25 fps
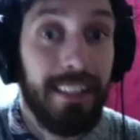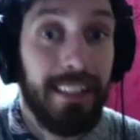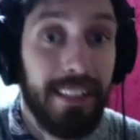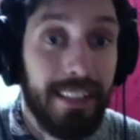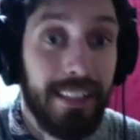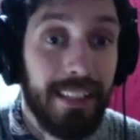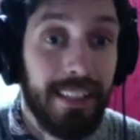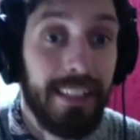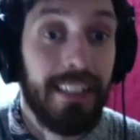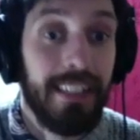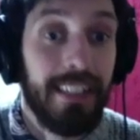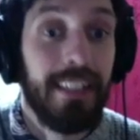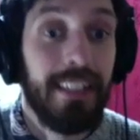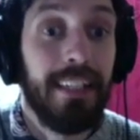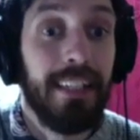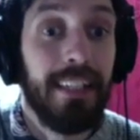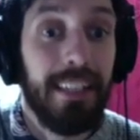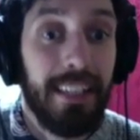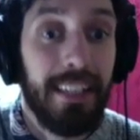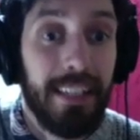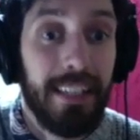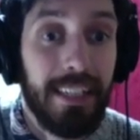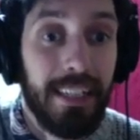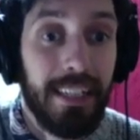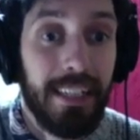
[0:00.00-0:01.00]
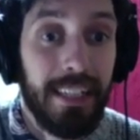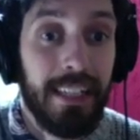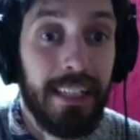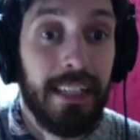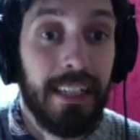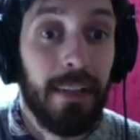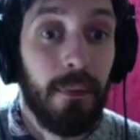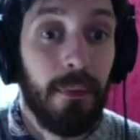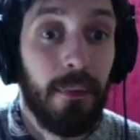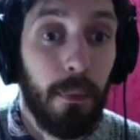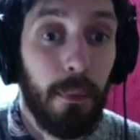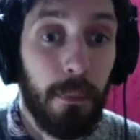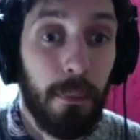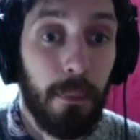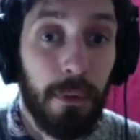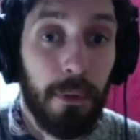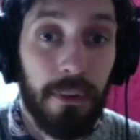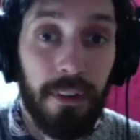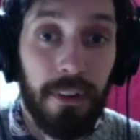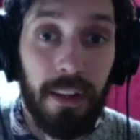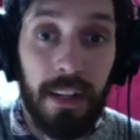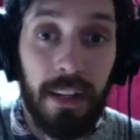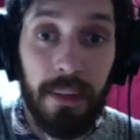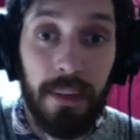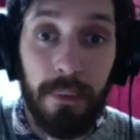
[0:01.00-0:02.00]
D, E. One more
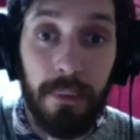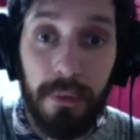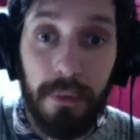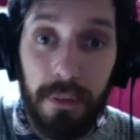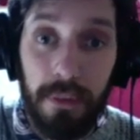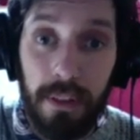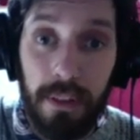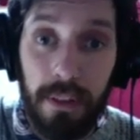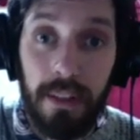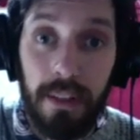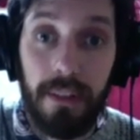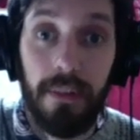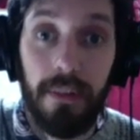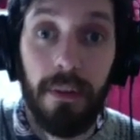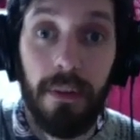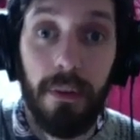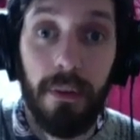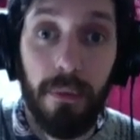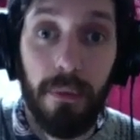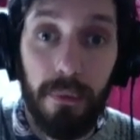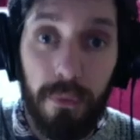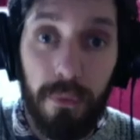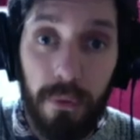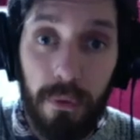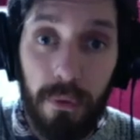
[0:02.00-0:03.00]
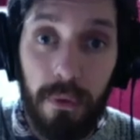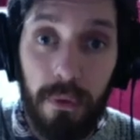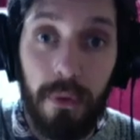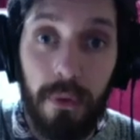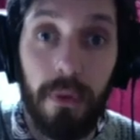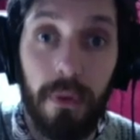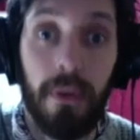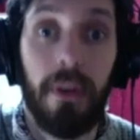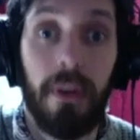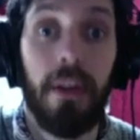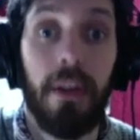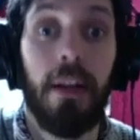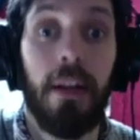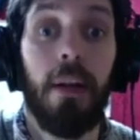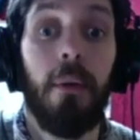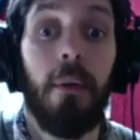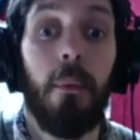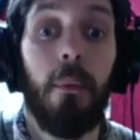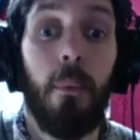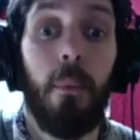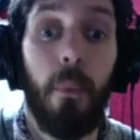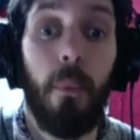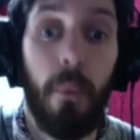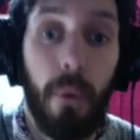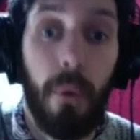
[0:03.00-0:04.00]
time. 3, 4,
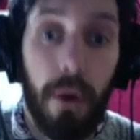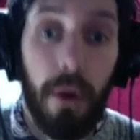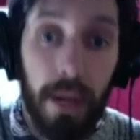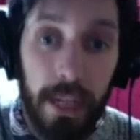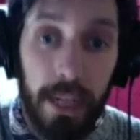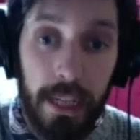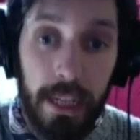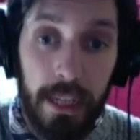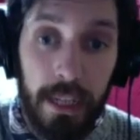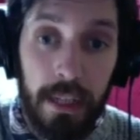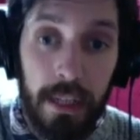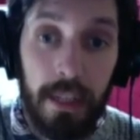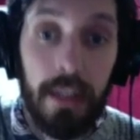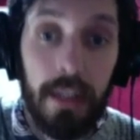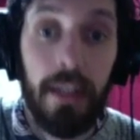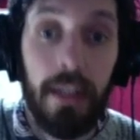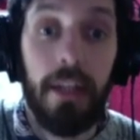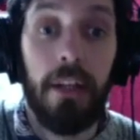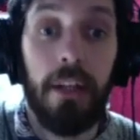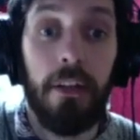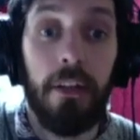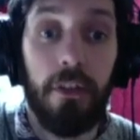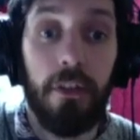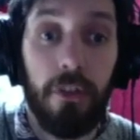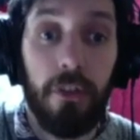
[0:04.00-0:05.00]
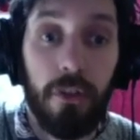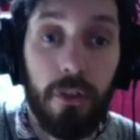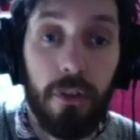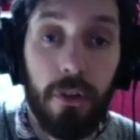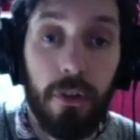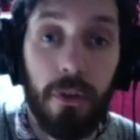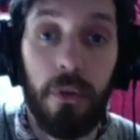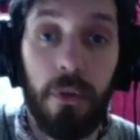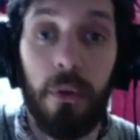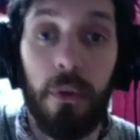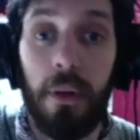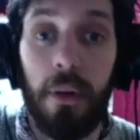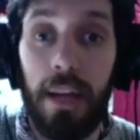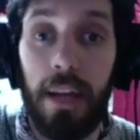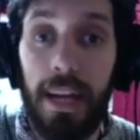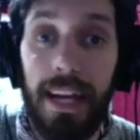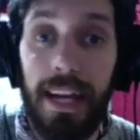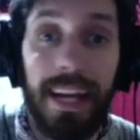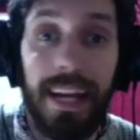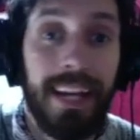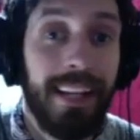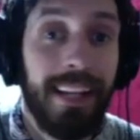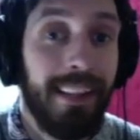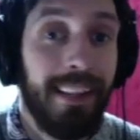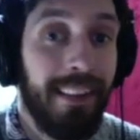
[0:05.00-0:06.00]
1, 2
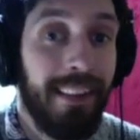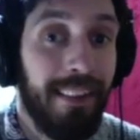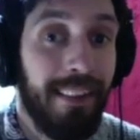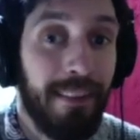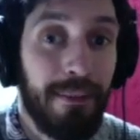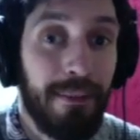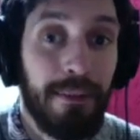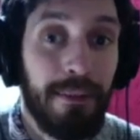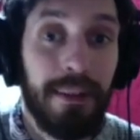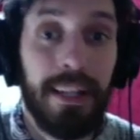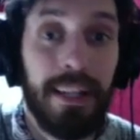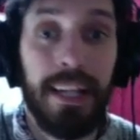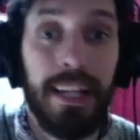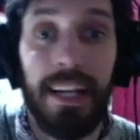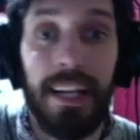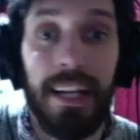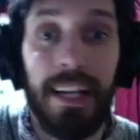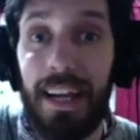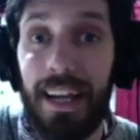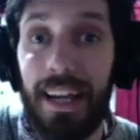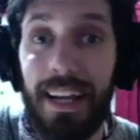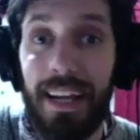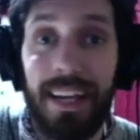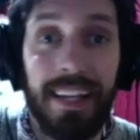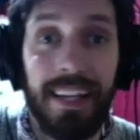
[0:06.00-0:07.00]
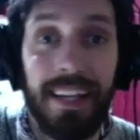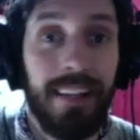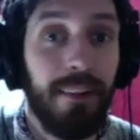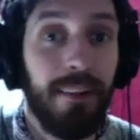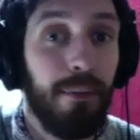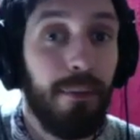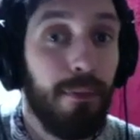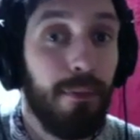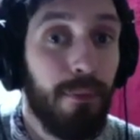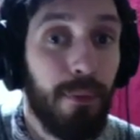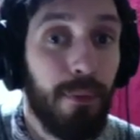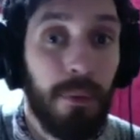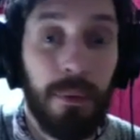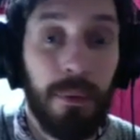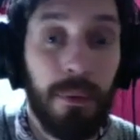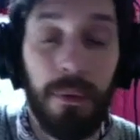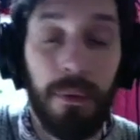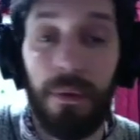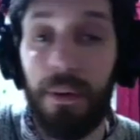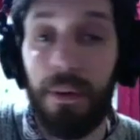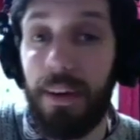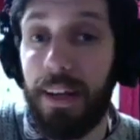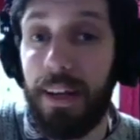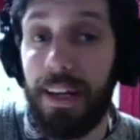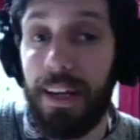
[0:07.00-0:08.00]
and 3 and 4
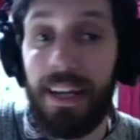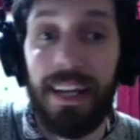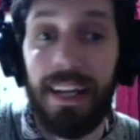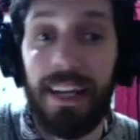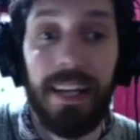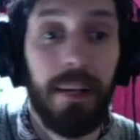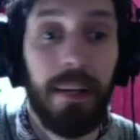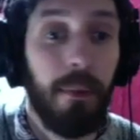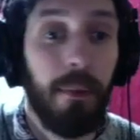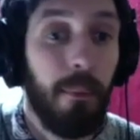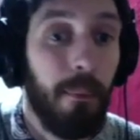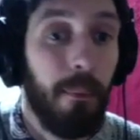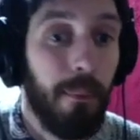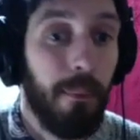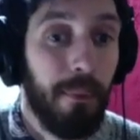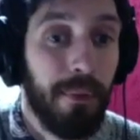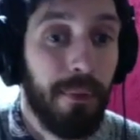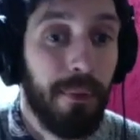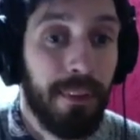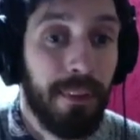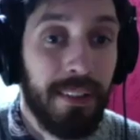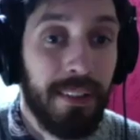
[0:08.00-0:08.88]
and